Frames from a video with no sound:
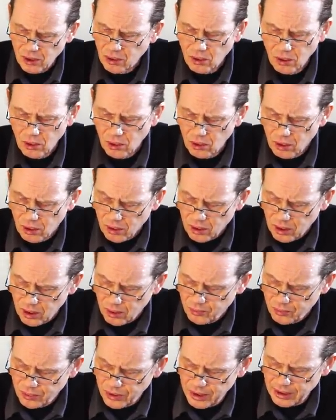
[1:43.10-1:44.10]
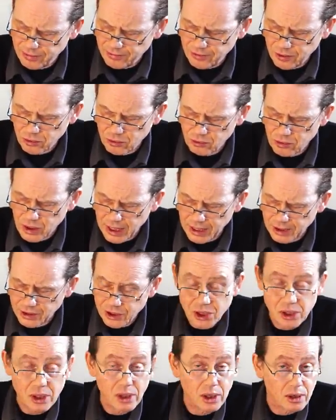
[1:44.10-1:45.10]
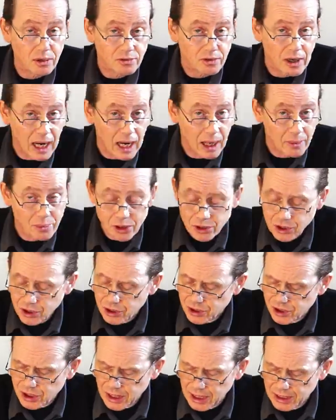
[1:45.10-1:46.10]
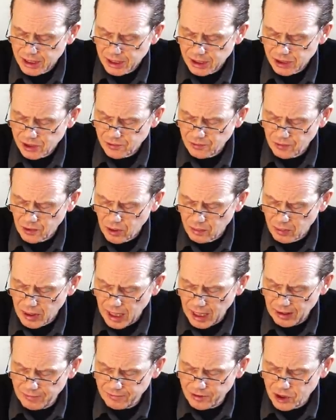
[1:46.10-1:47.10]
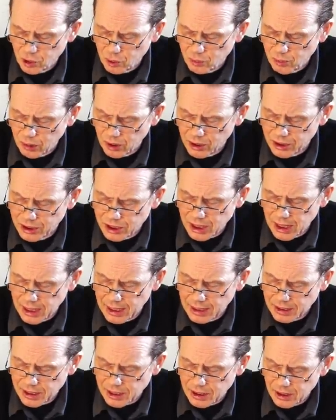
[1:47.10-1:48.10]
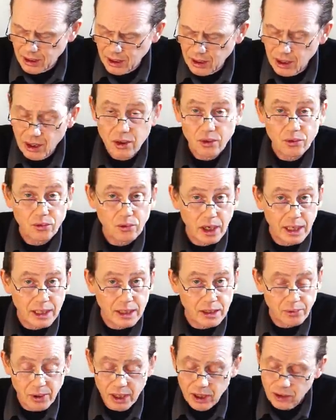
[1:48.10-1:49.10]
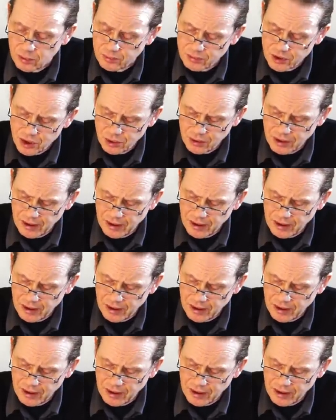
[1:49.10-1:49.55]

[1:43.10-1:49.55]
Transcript: or a pretty full range, of aperture settings from f2.8 right the way up to